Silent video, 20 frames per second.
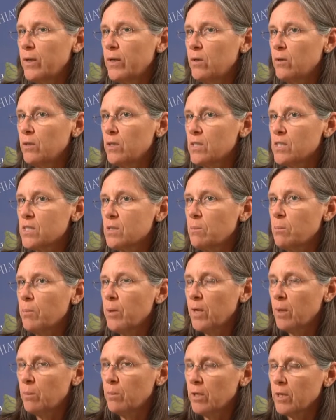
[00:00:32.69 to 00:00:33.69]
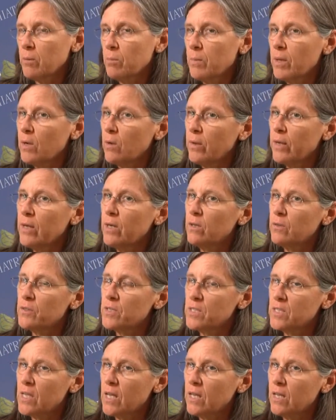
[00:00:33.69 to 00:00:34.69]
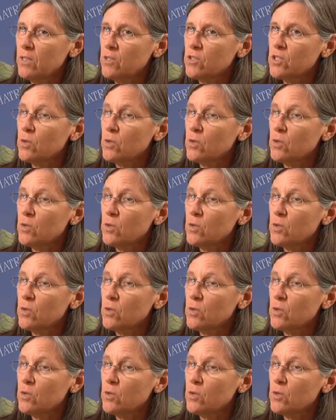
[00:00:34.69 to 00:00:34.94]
illness in public mental health settings.